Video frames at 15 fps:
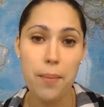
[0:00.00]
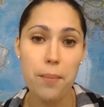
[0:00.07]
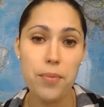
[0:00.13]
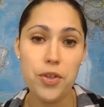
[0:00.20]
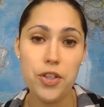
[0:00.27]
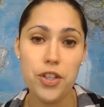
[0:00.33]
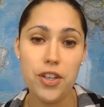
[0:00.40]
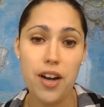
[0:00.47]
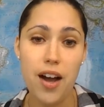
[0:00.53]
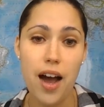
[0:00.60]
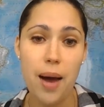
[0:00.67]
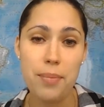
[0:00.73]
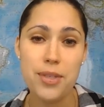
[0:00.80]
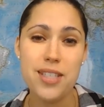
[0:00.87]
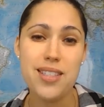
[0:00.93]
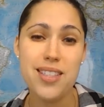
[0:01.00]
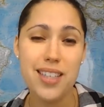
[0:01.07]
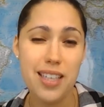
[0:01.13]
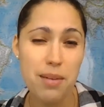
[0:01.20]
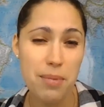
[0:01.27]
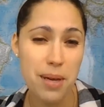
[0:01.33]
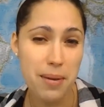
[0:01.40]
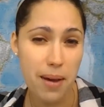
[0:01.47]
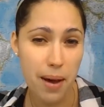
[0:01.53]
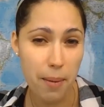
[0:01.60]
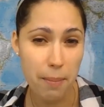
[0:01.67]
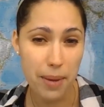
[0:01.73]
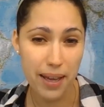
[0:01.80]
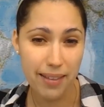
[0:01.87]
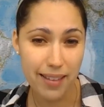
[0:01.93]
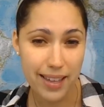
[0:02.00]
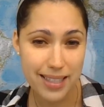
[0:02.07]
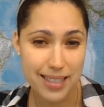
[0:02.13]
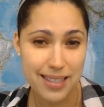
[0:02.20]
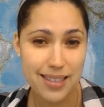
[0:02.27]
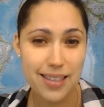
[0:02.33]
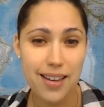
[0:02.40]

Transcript: your options are going to be a bit less,